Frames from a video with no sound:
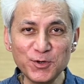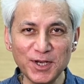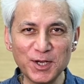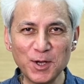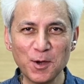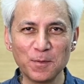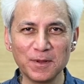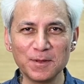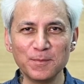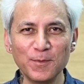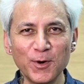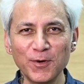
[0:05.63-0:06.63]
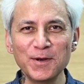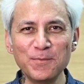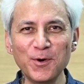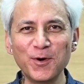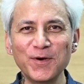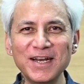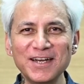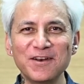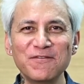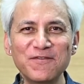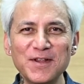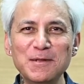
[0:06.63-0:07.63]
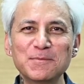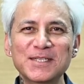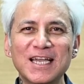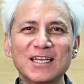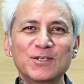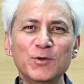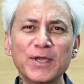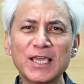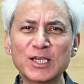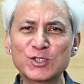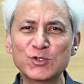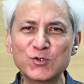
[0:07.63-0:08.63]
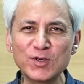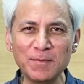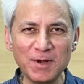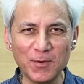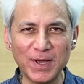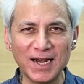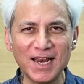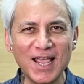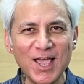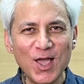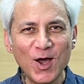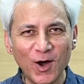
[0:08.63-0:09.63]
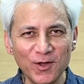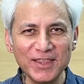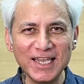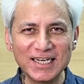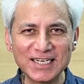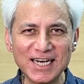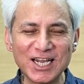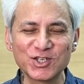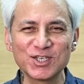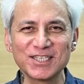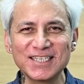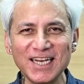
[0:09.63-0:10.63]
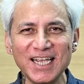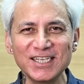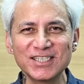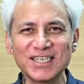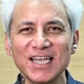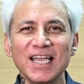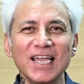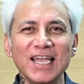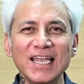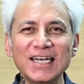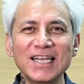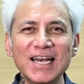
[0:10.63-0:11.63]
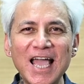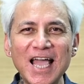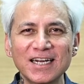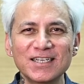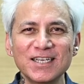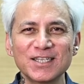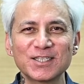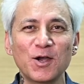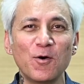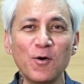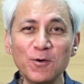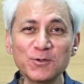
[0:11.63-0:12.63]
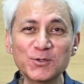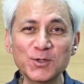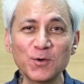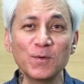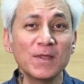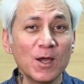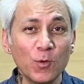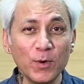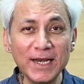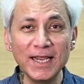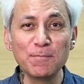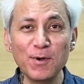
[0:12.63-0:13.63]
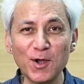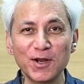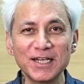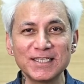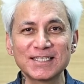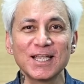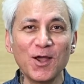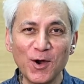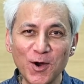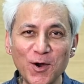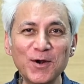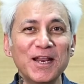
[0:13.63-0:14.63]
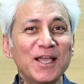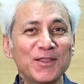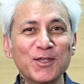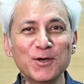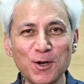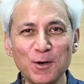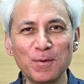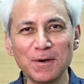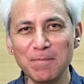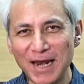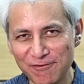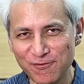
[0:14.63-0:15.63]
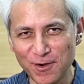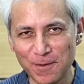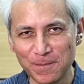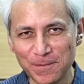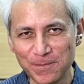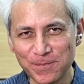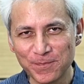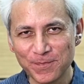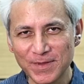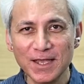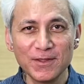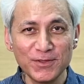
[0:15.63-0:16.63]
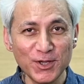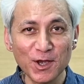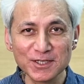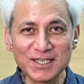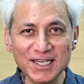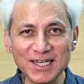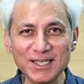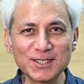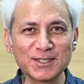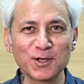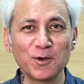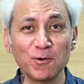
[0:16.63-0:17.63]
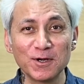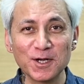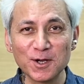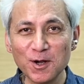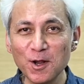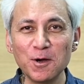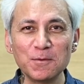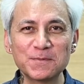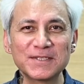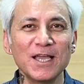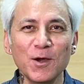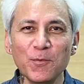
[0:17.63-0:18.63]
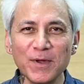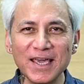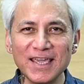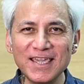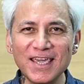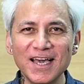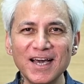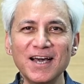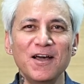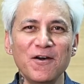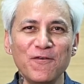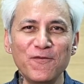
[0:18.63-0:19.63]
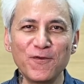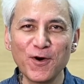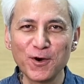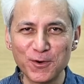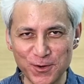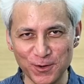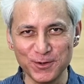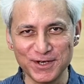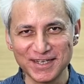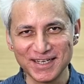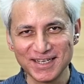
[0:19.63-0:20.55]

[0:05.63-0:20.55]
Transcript: truly global. More and more Indian films are doing extremely well on the international stage. Indian actors are also winning plaudits on the global platform. The Oscars, the Golden Globes, we are here for good.